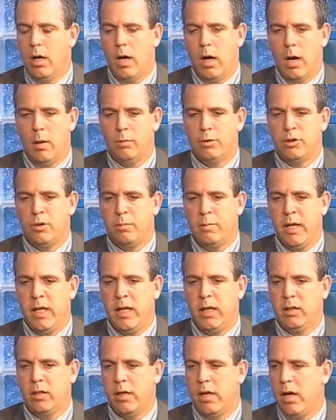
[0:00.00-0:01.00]
I was
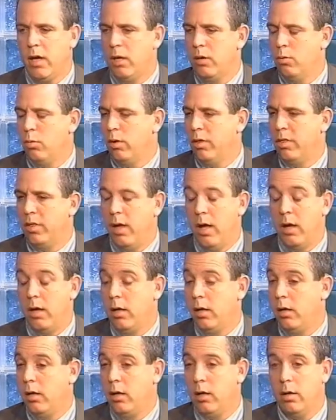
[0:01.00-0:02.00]
immediately hit with
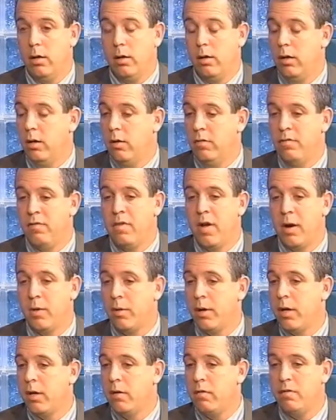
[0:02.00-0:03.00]
a
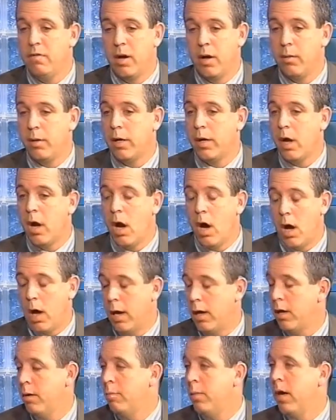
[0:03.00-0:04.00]
very, very
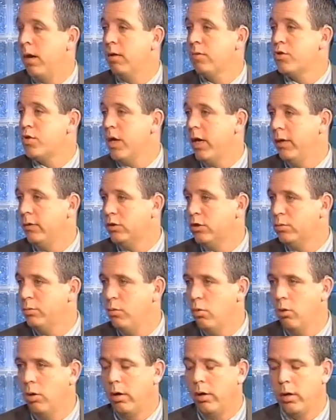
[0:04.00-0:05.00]
high amount of child
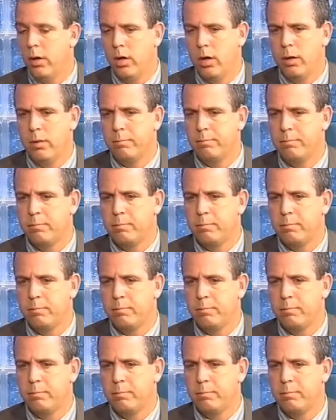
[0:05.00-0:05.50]
support, uh,